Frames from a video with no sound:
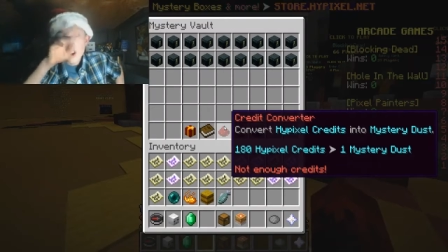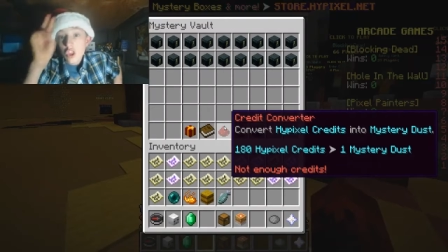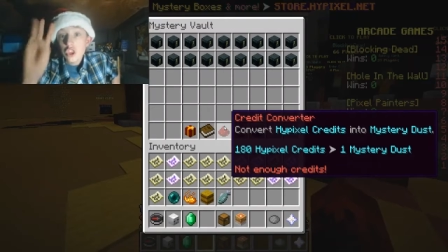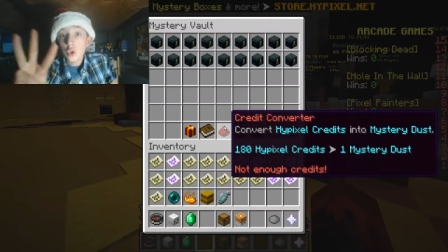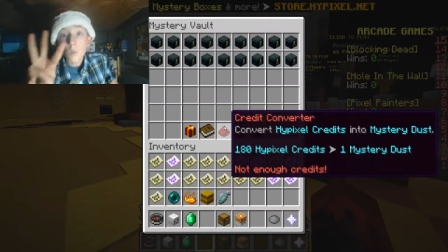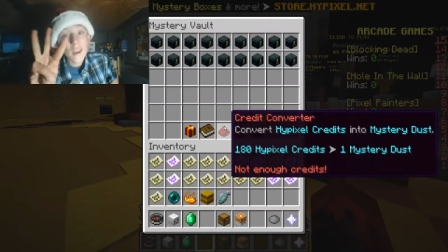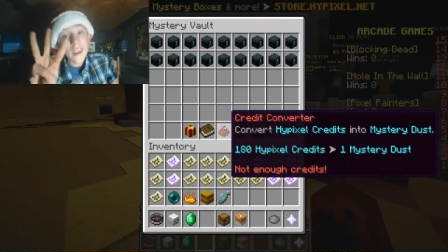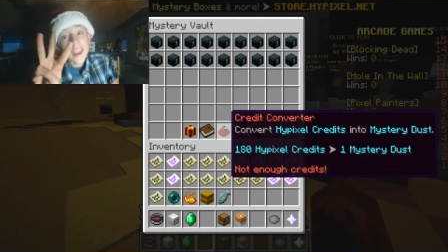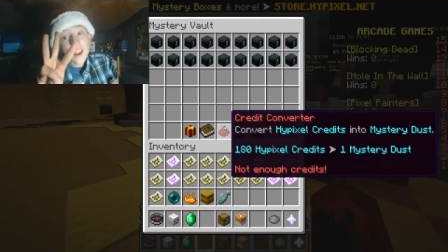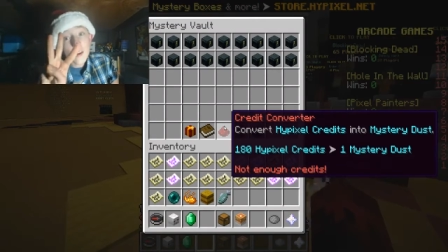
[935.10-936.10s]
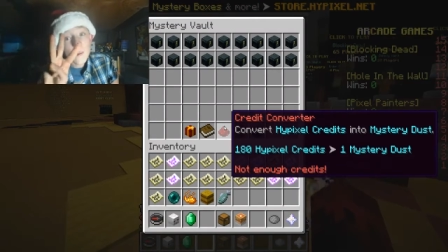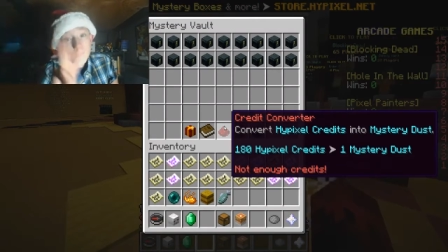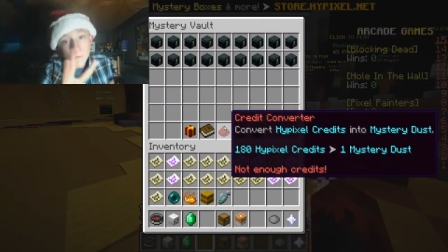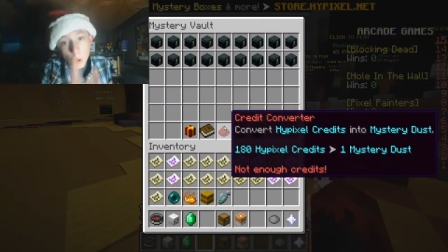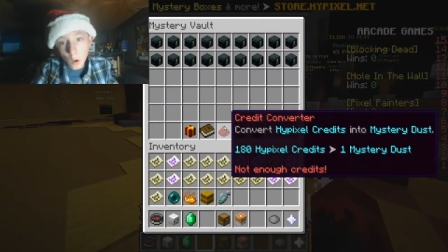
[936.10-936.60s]
three
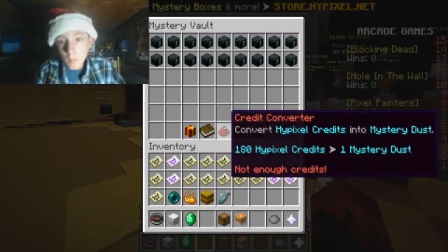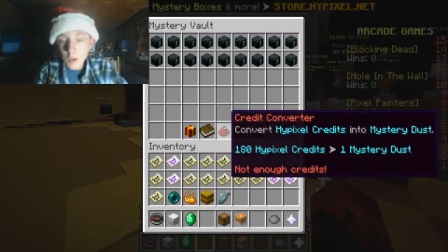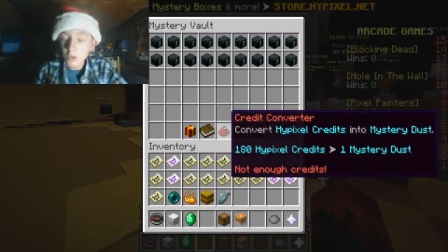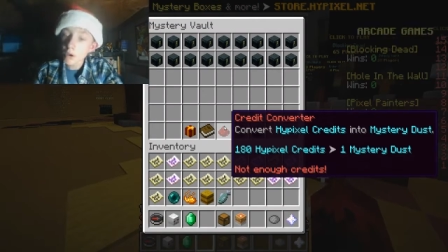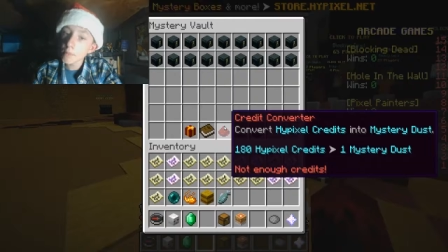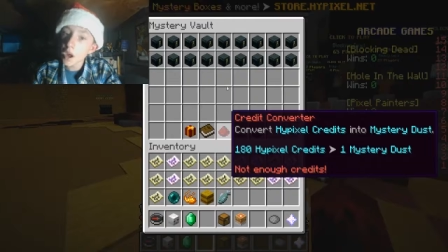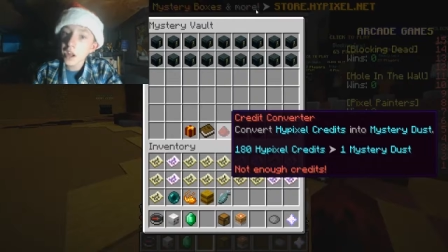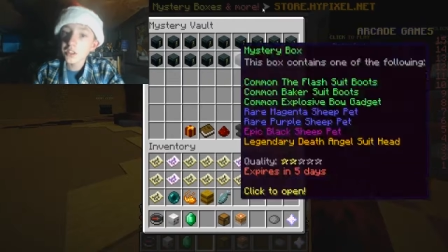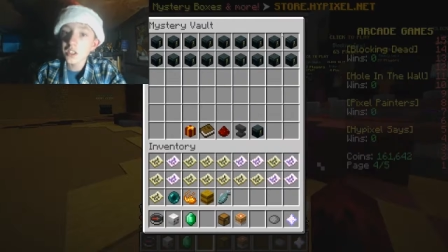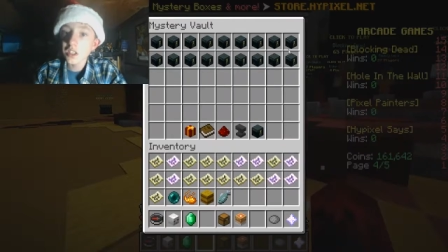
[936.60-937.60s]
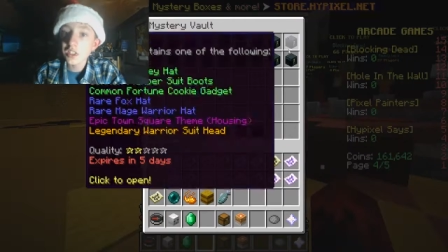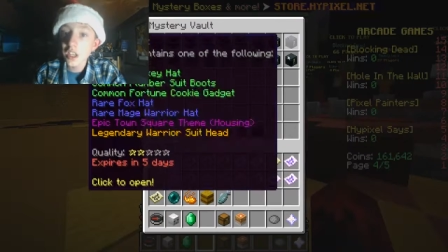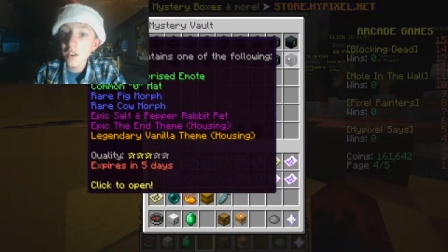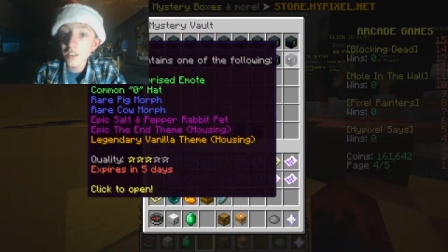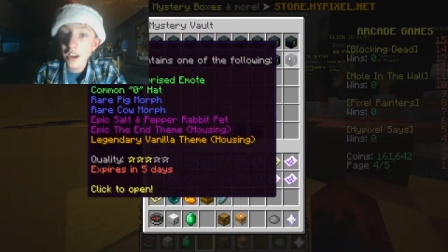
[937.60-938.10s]
more mystery boxes,
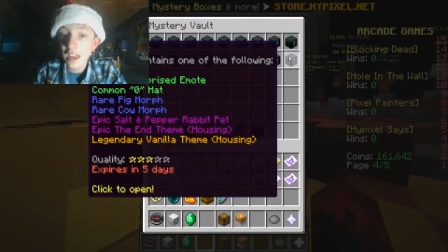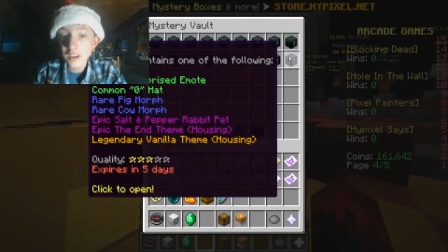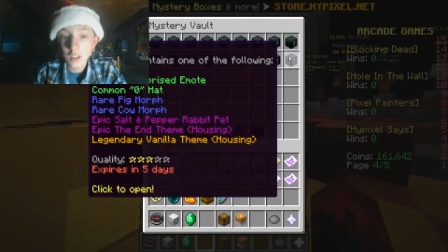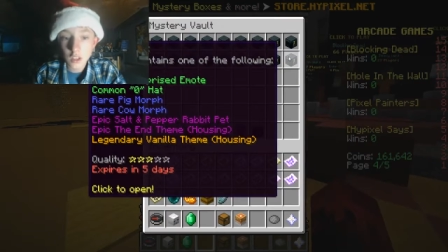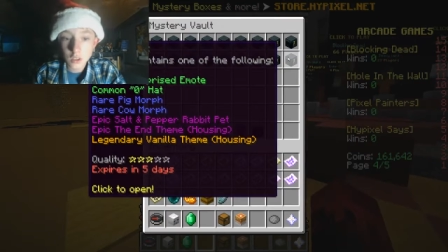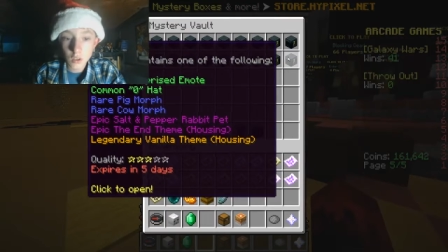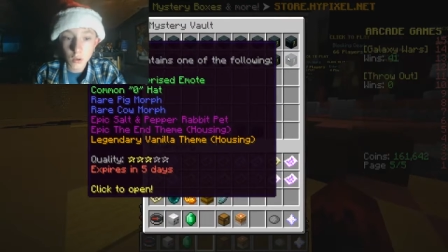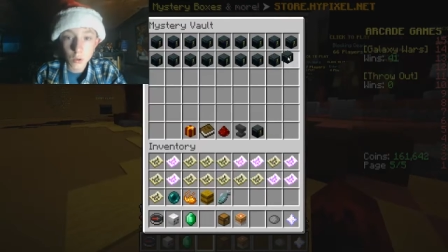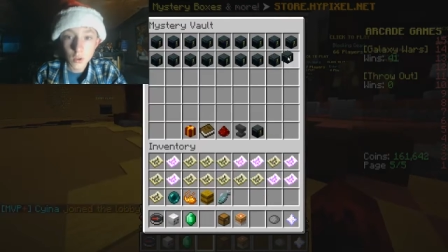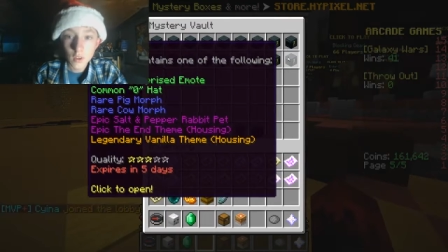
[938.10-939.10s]
then I'm going to end it. So,